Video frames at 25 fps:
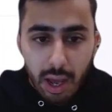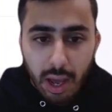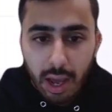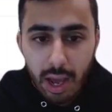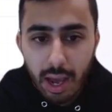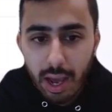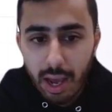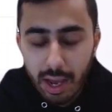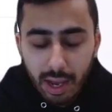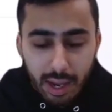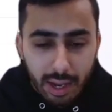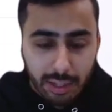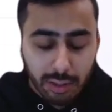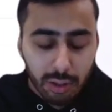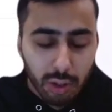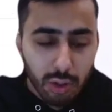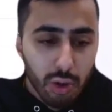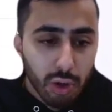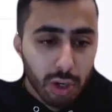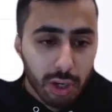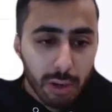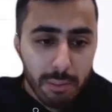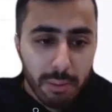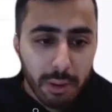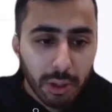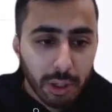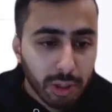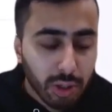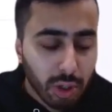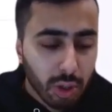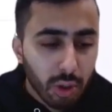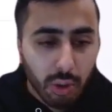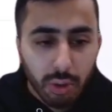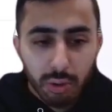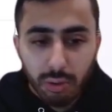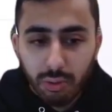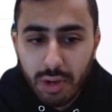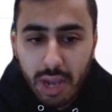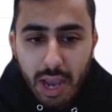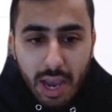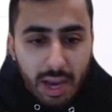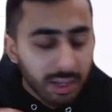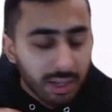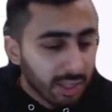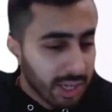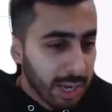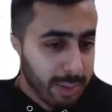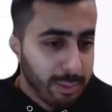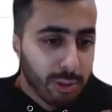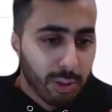And so you can build your own
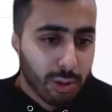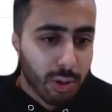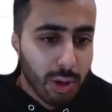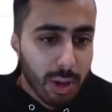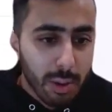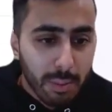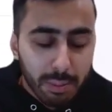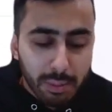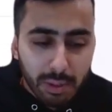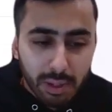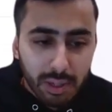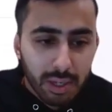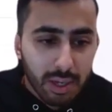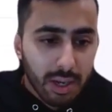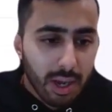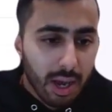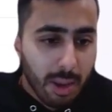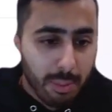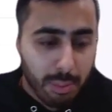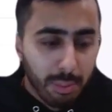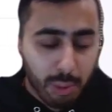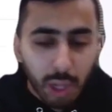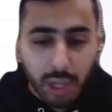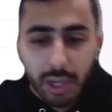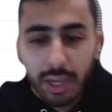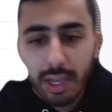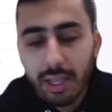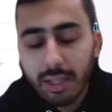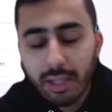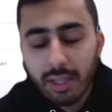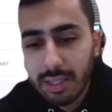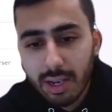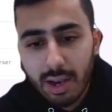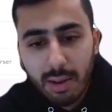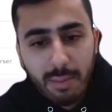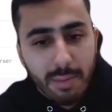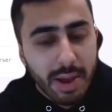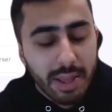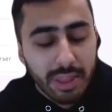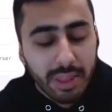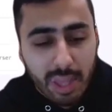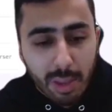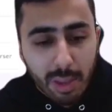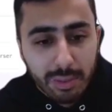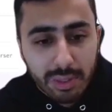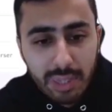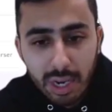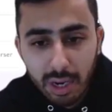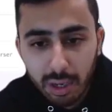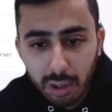React TypeScript plugins and embed them
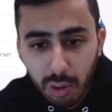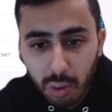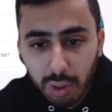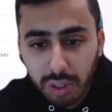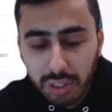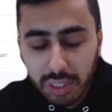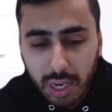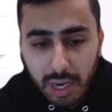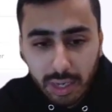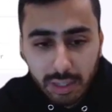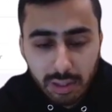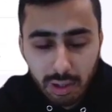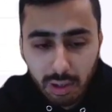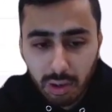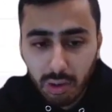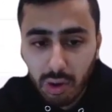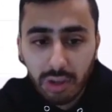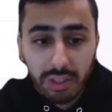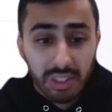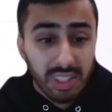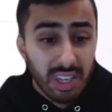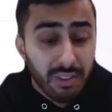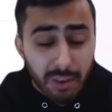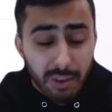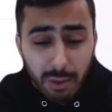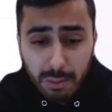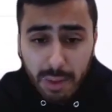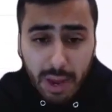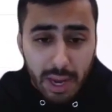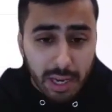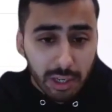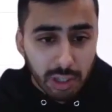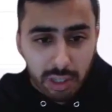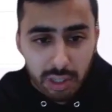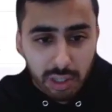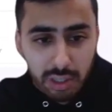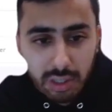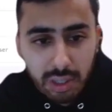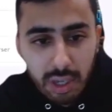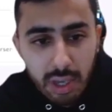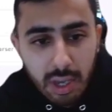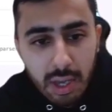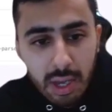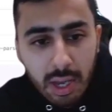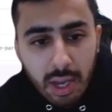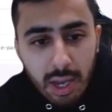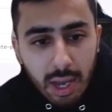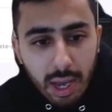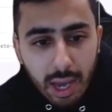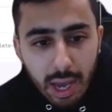inside of Cortex across different pages,
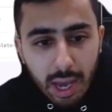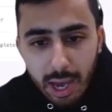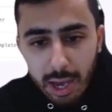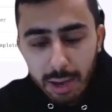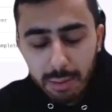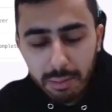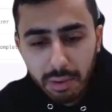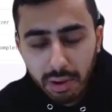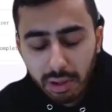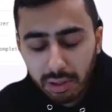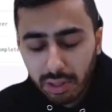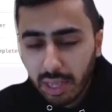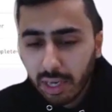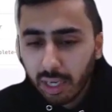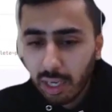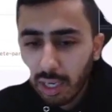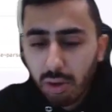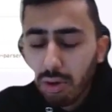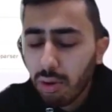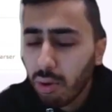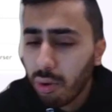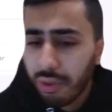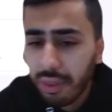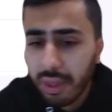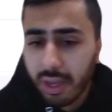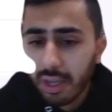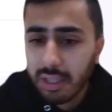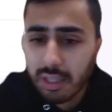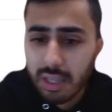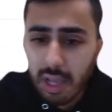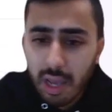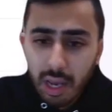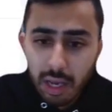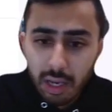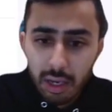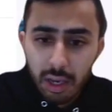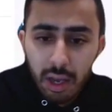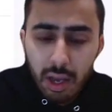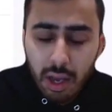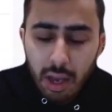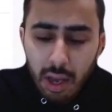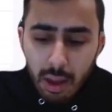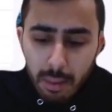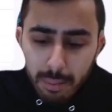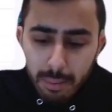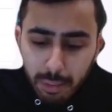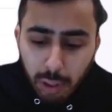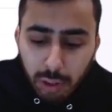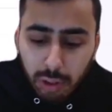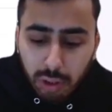letting you do things like
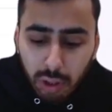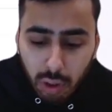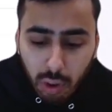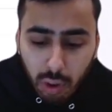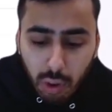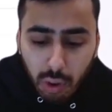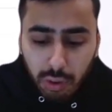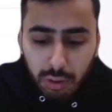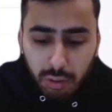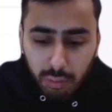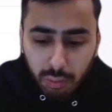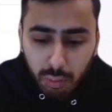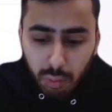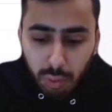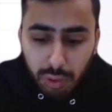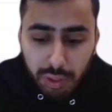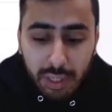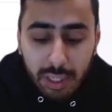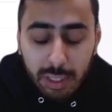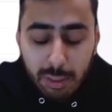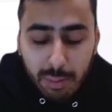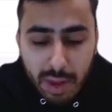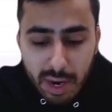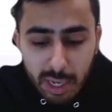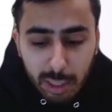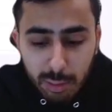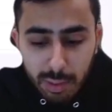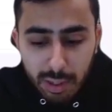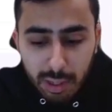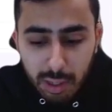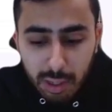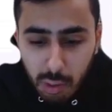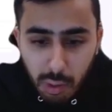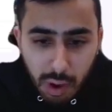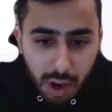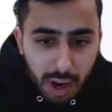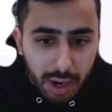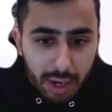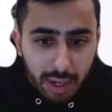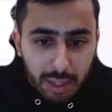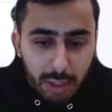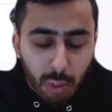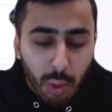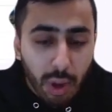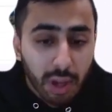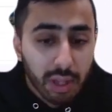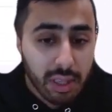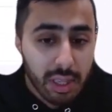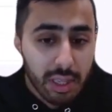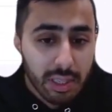build your own release management UI
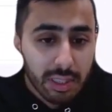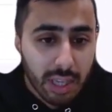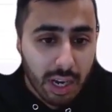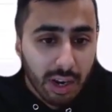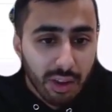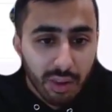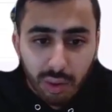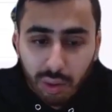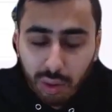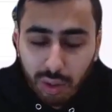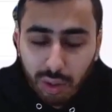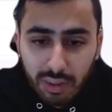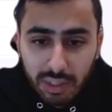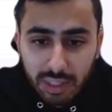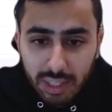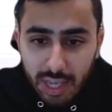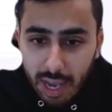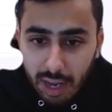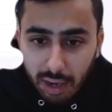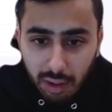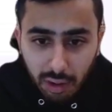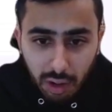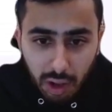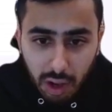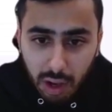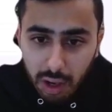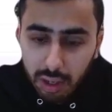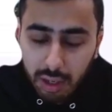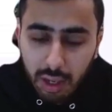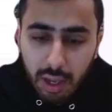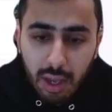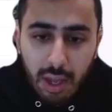directly inside of the service catalog,